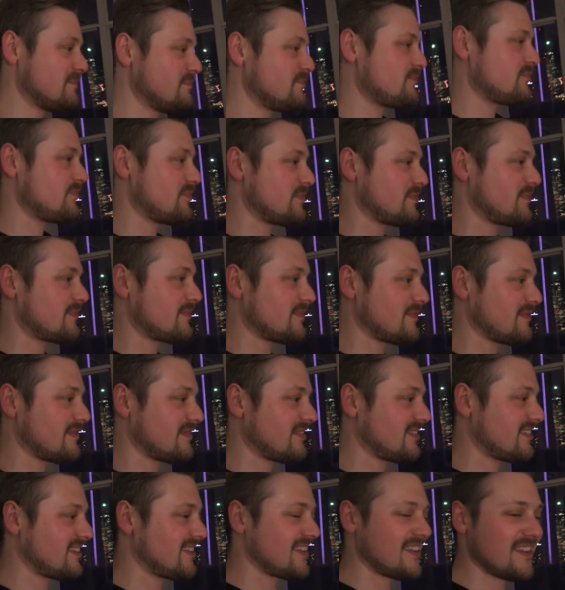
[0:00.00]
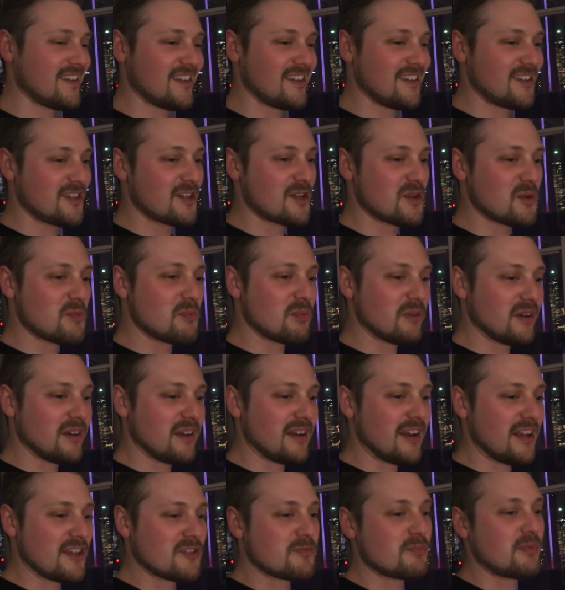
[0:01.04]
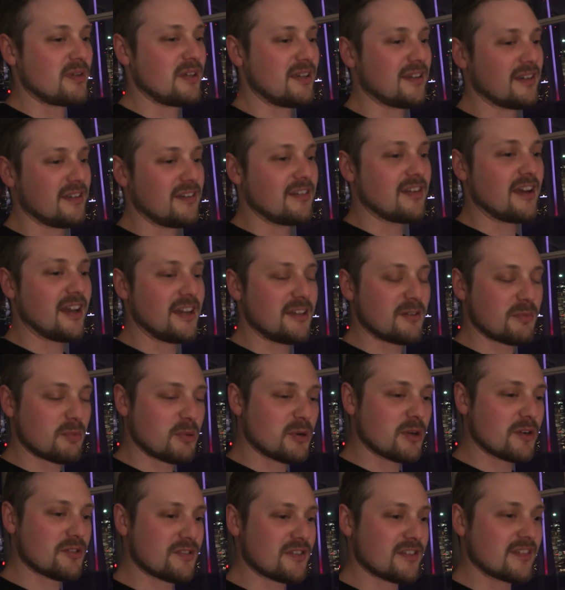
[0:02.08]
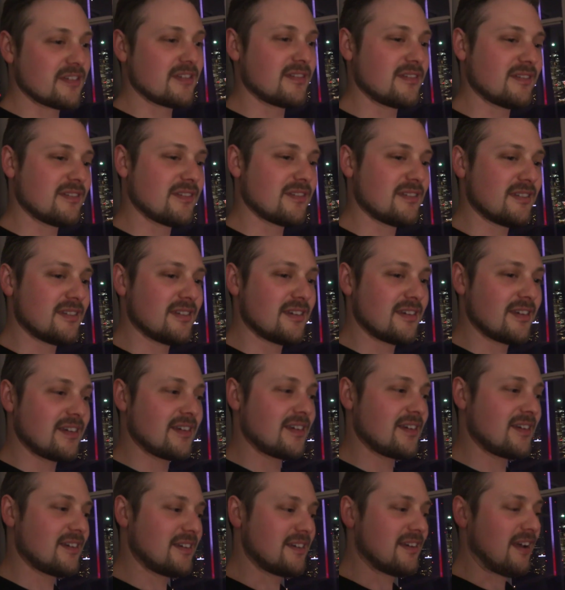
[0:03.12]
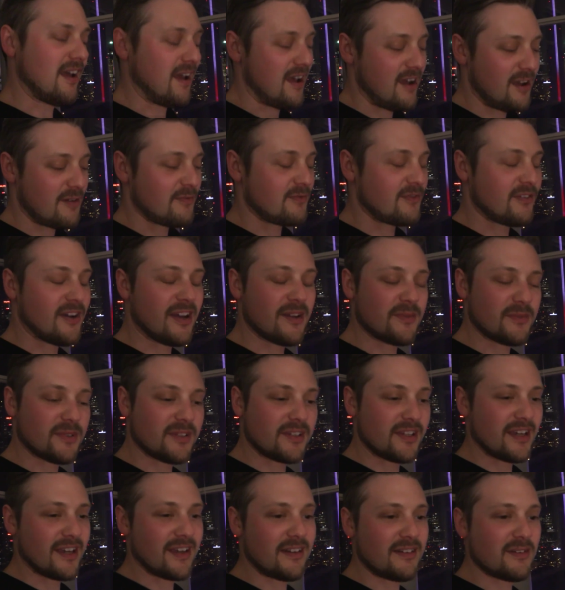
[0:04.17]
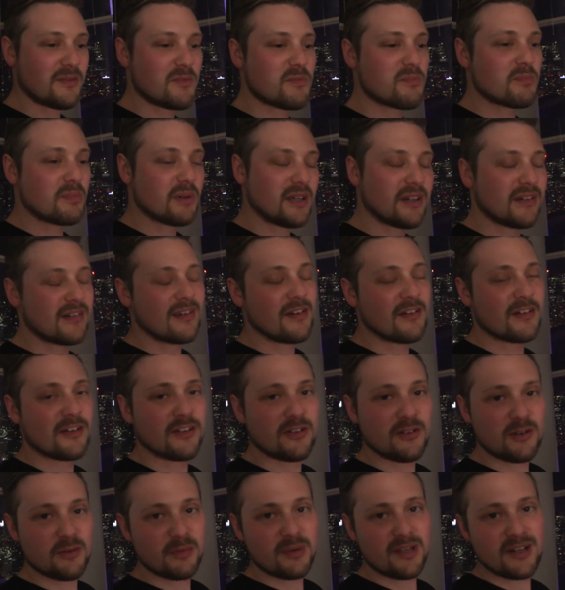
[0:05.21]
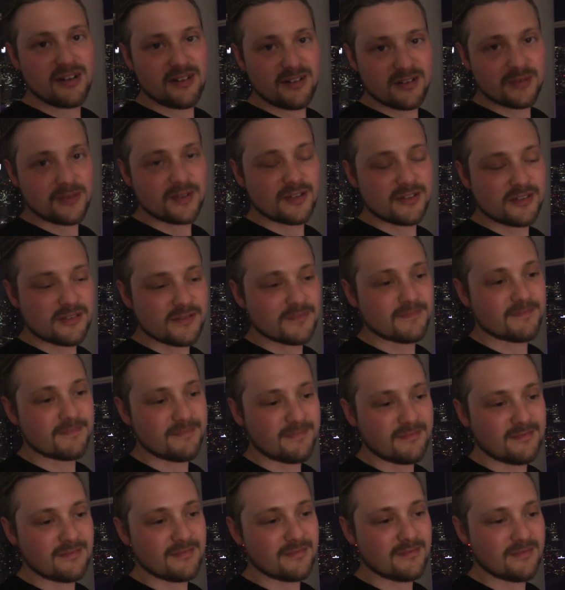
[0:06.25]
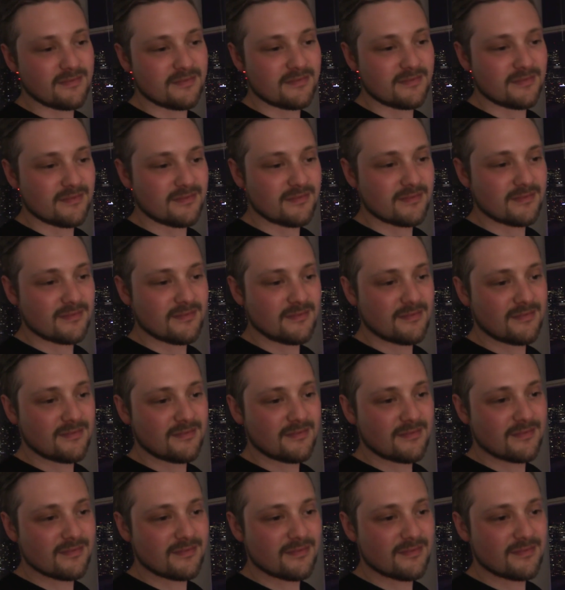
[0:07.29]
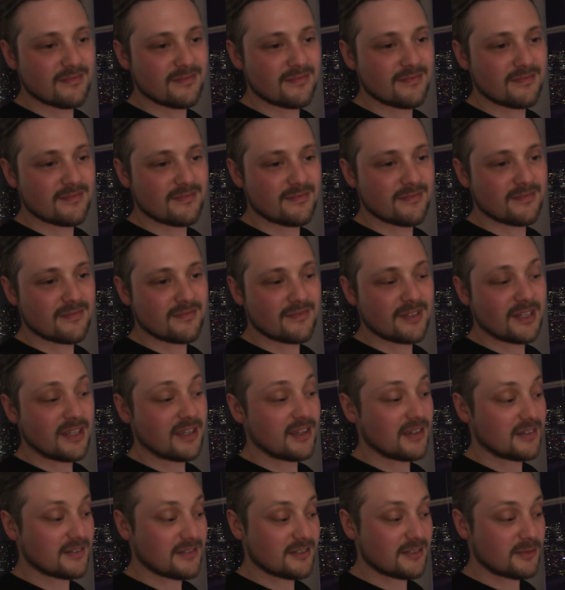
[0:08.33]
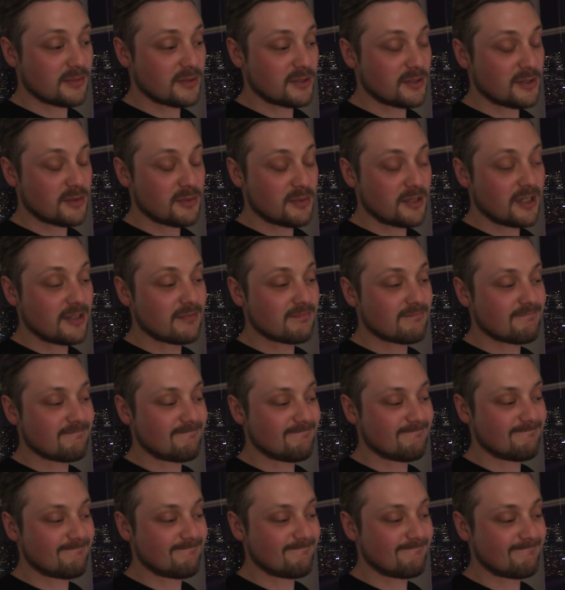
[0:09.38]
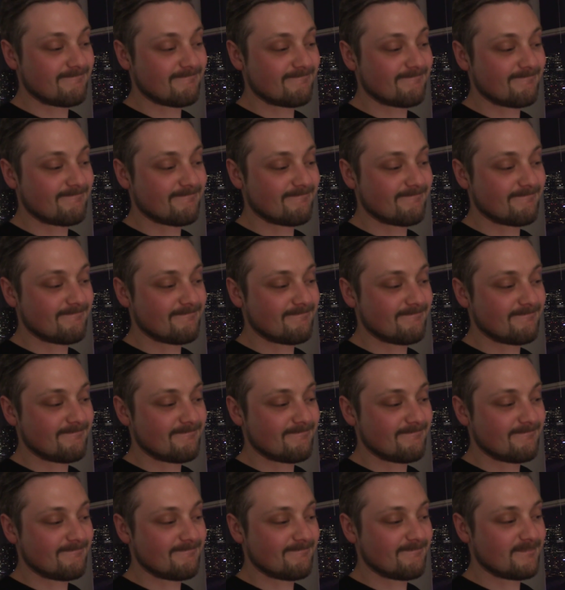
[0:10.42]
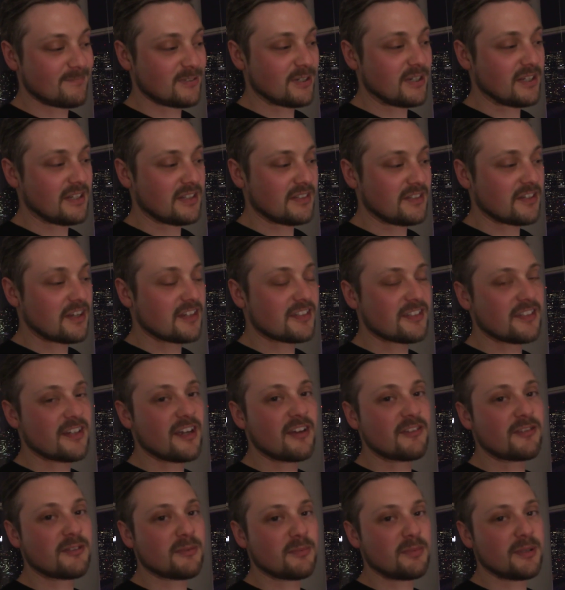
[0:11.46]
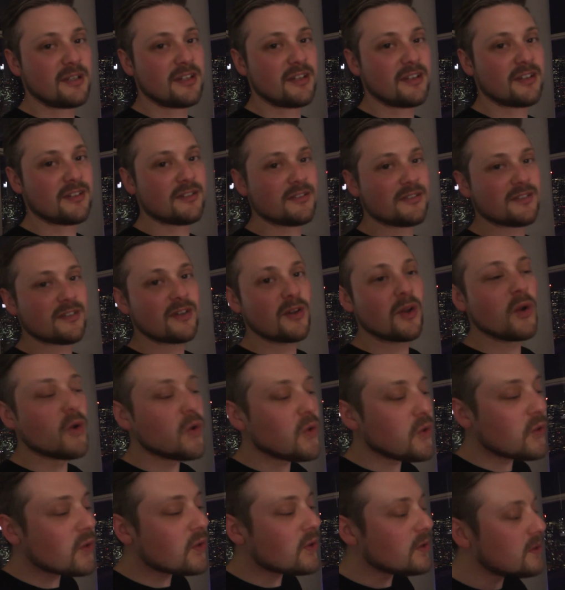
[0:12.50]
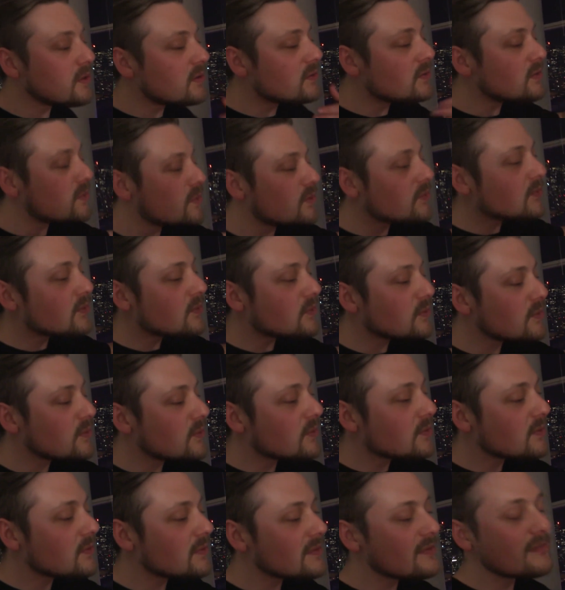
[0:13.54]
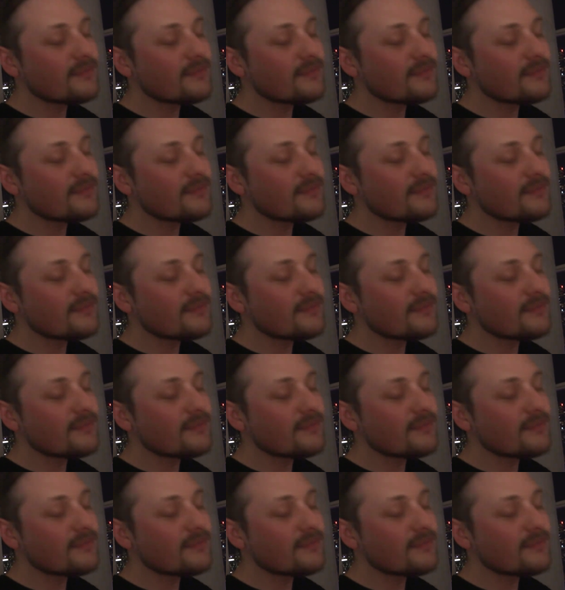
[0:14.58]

Nonsense. But as being a night person, mm-hmm. I'm fine with that. But I'm gonna go to bed anyways to sleep in our own bed. Get to sleep in our own bed? Yes. Gotta dust off the pillows. Gross.